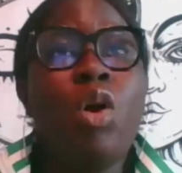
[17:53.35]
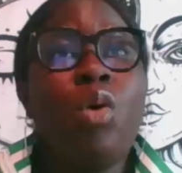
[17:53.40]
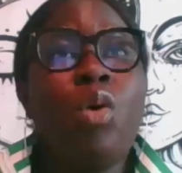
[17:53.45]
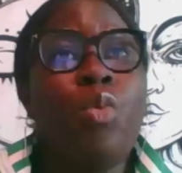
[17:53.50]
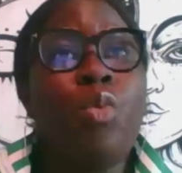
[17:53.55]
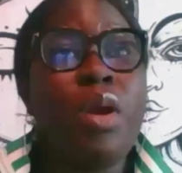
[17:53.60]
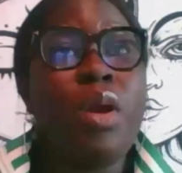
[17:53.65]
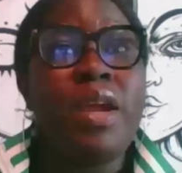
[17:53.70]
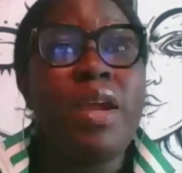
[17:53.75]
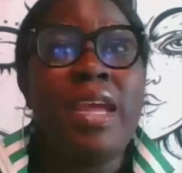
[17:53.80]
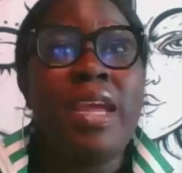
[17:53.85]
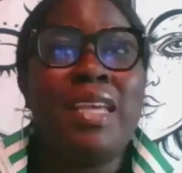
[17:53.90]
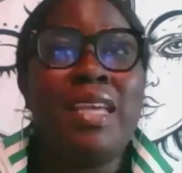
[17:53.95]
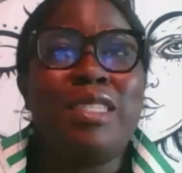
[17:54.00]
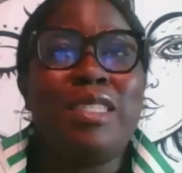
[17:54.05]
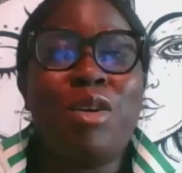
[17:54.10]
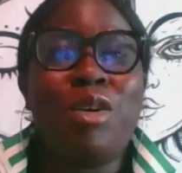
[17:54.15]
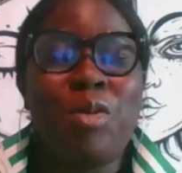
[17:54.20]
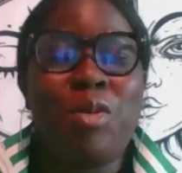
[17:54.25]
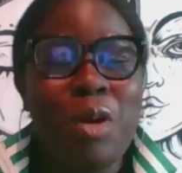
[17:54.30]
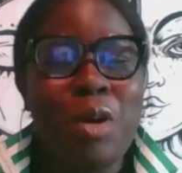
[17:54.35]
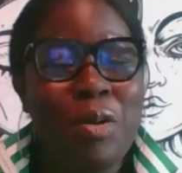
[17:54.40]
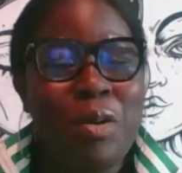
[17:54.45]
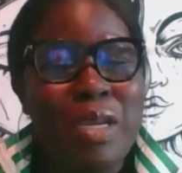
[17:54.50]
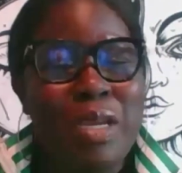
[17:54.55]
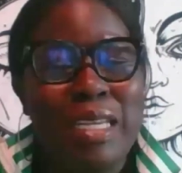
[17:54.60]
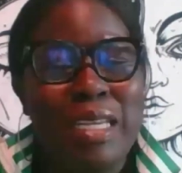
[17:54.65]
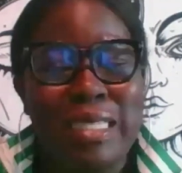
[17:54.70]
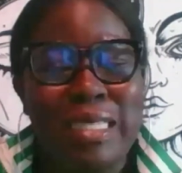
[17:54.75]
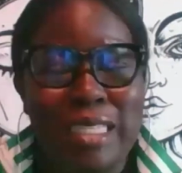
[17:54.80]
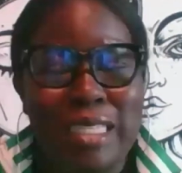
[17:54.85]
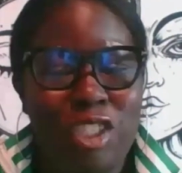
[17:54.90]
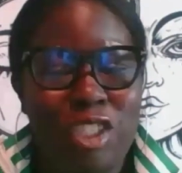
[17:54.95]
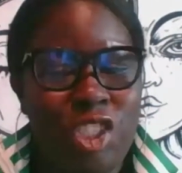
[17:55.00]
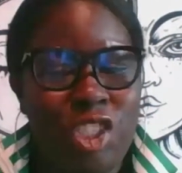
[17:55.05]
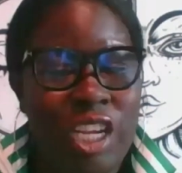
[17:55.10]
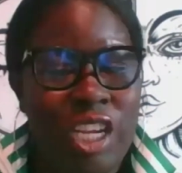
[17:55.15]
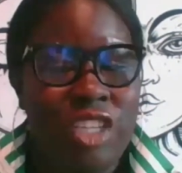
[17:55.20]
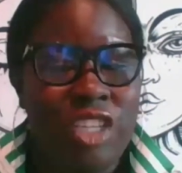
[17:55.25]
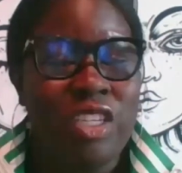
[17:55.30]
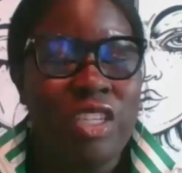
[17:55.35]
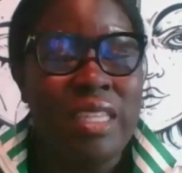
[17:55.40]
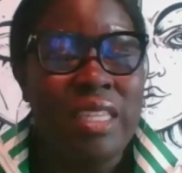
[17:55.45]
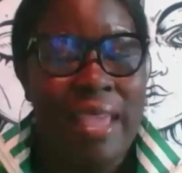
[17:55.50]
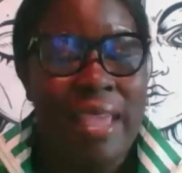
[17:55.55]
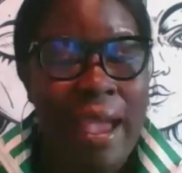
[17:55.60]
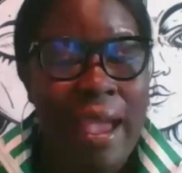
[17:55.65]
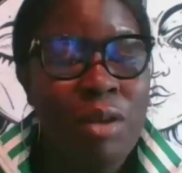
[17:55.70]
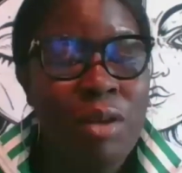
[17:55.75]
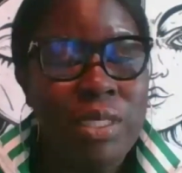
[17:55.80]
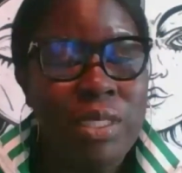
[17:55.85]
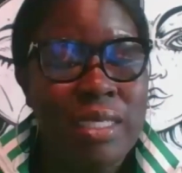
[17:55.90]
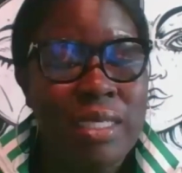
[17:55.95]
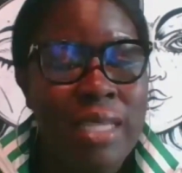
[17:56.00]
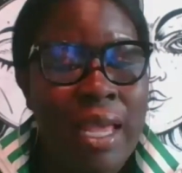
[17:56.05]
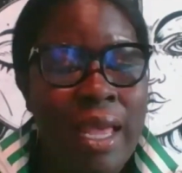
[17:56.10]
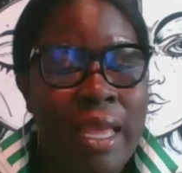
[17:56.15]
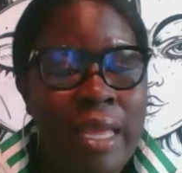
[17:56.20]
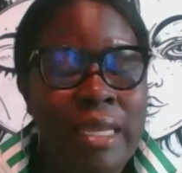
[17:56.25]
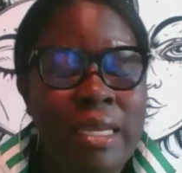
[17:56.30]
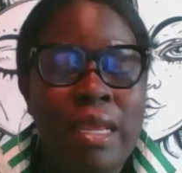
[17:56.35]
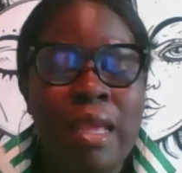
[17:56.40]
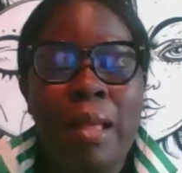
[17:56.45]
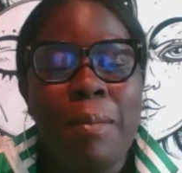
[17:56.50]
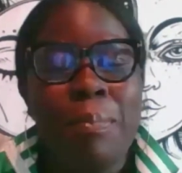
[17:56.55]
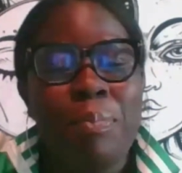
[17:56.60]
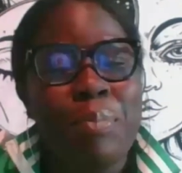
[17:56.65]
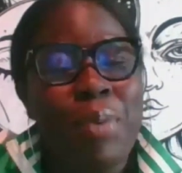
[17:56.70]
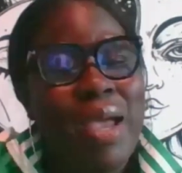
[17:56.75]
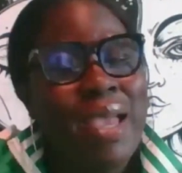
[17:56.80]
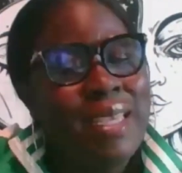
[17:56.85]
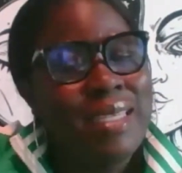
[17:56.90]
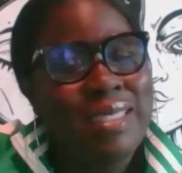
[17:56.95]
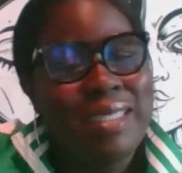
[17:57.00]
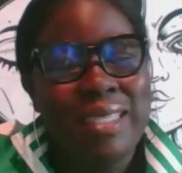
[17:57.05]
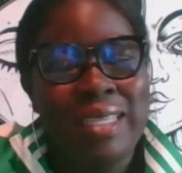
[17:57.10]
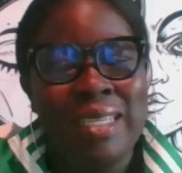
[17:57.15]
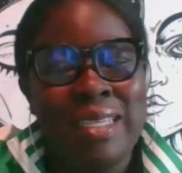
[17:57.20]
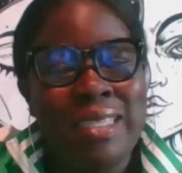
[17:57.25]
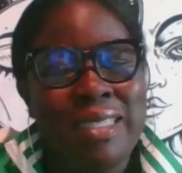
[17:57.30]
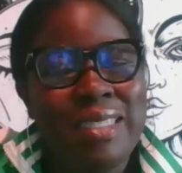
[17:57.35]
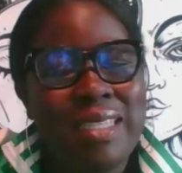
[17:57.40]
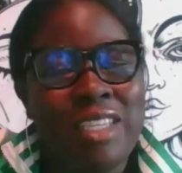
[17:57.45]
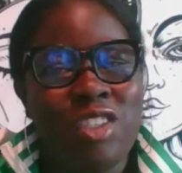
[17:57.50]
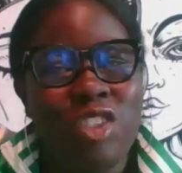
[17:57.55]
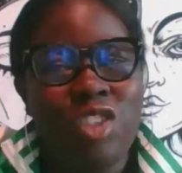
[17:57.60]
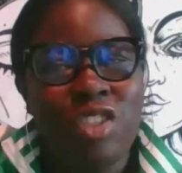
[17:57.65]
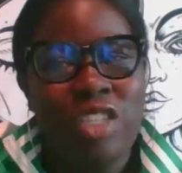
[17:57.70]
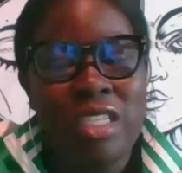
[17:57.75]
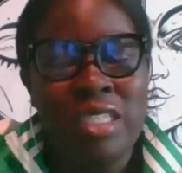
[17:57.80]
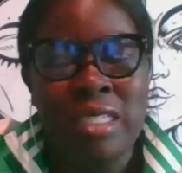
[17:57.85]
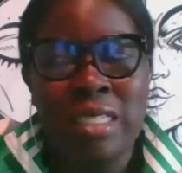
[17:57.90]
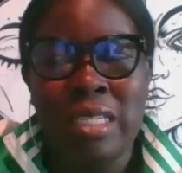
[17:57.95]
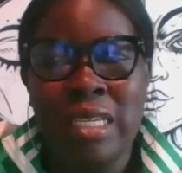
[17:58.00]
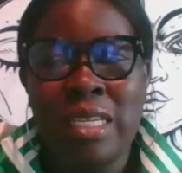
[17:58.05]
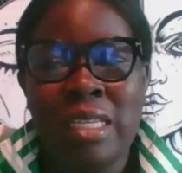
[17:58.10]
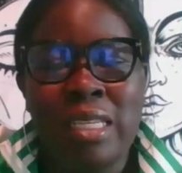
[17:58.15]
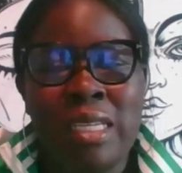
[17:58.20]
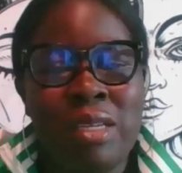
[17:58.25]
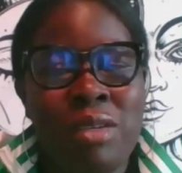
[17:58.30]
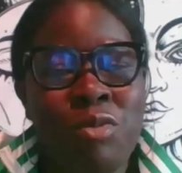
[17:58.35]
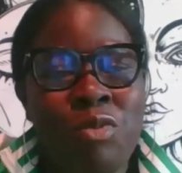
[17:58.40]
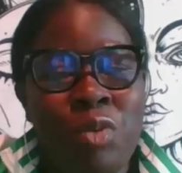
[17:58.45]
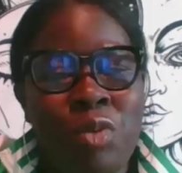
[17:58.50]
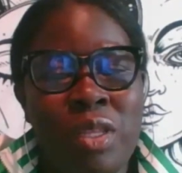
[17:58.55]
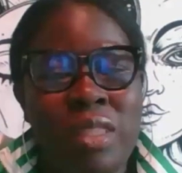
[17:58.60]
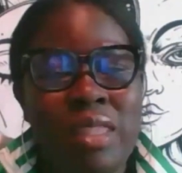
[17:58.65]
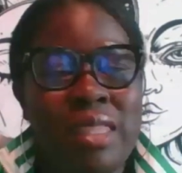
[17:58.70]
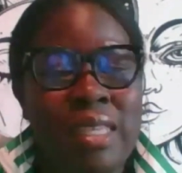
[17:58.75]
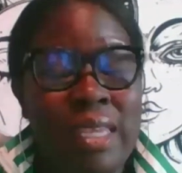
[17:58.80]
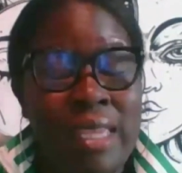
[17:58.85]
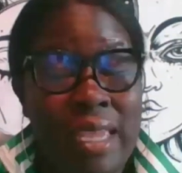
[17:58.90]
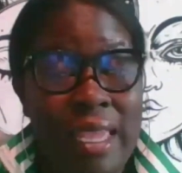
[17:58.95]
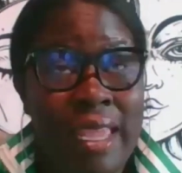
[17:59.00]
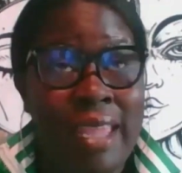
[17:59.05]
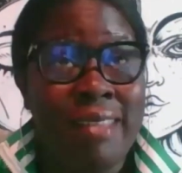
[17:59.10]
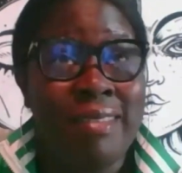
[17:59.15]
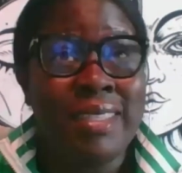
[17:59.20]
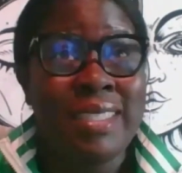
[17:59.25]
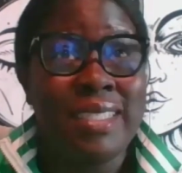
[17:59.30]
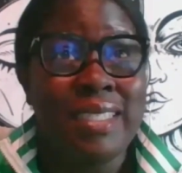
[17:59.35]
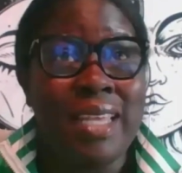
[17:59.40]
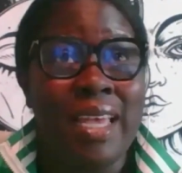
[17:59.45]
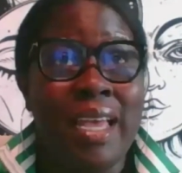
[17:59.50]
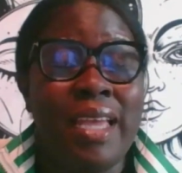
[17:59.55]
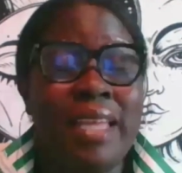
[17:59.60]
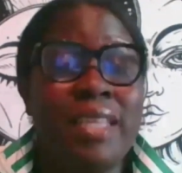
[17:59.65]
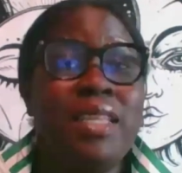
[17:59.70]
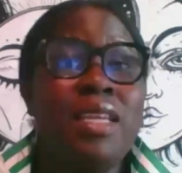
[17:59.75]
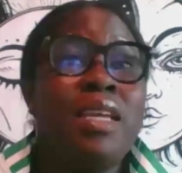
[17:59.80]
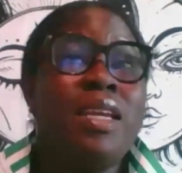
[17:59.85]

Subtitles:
Whereas Aquarius is changing the outside, Pisces is dealing with the inside.